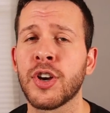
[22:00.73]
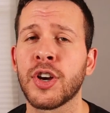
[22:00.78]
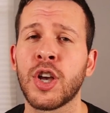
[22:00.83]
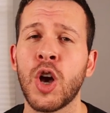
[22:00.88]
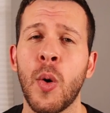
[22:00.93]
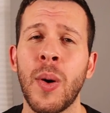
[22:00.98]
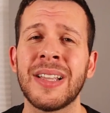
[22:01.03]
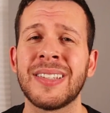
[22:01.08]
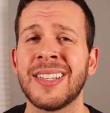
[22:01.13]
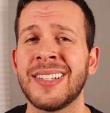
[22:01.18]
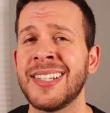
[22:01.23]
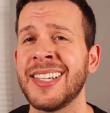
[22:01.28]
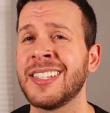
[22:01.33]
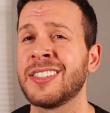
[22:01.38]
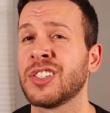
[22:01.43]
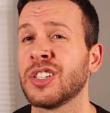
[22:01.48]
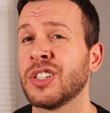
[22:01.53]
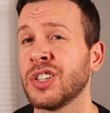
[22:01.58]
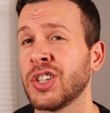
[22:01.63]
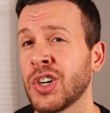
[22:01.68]
you're going to
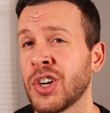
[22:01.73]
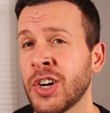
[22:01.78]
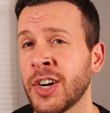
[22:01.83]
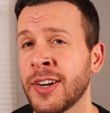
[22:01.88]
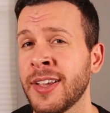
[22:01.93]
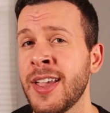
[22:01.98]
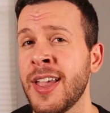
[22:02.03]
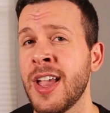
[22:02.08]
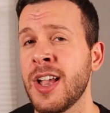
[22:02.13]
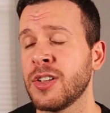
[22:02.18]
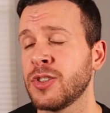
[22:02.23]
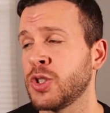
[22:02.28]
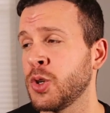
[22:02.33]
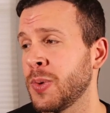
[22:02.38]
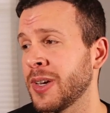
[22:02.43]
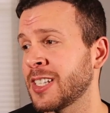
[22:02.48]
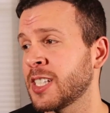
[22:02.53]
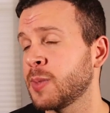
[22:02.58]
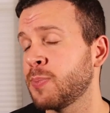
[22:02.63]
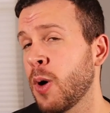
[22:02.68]
need to learn
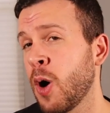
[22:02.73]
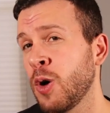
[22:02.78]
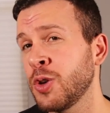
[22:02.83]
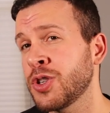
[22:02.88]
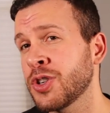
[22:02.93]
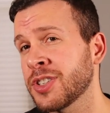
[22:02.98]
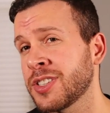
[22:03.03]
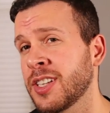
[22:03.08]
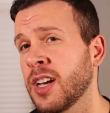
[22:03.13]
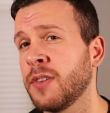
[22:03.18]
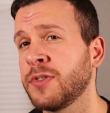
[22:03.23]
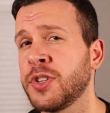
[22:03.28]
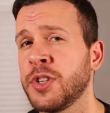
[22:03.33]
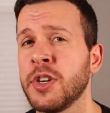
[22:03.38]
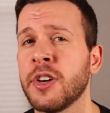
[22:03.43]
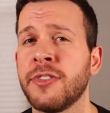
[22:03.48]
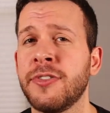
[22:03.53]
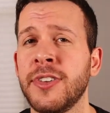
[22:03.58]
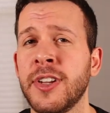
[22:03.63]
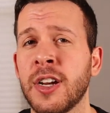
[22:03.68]
to expose yourself to
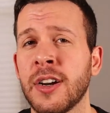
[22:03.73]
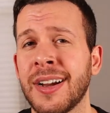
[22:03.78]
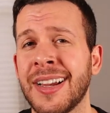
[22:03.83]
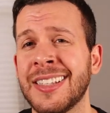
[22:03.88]
your fear